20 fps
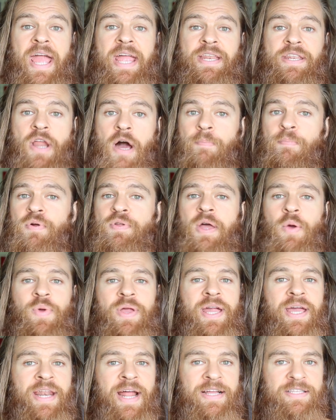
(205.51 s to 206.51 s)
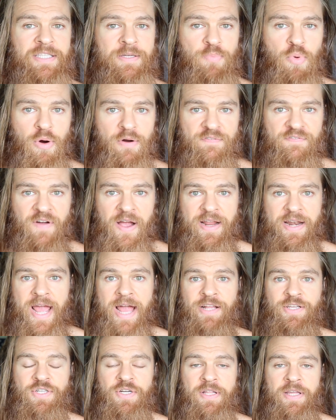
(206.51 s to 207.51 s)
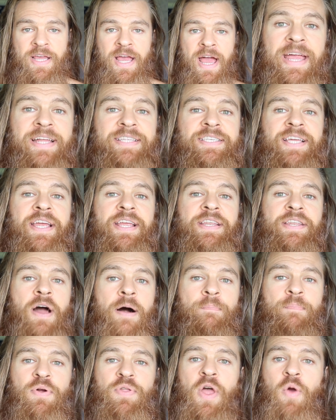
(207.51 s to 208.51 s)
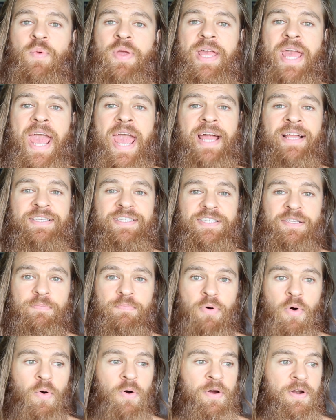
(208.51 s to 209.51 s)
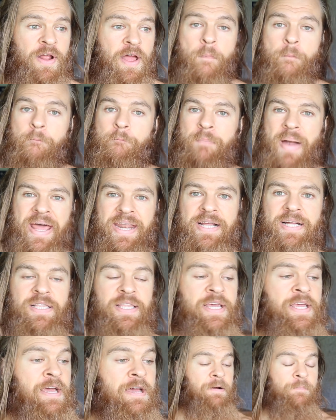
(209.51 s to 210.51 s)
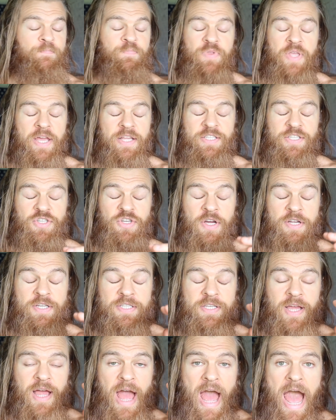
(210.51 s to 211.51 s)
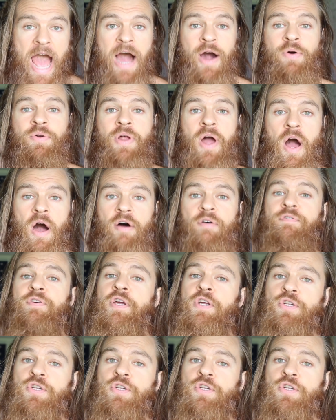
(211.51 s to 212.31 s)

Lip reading: a number that we cannot support financially. It's a number that we can't support medically. It's just out of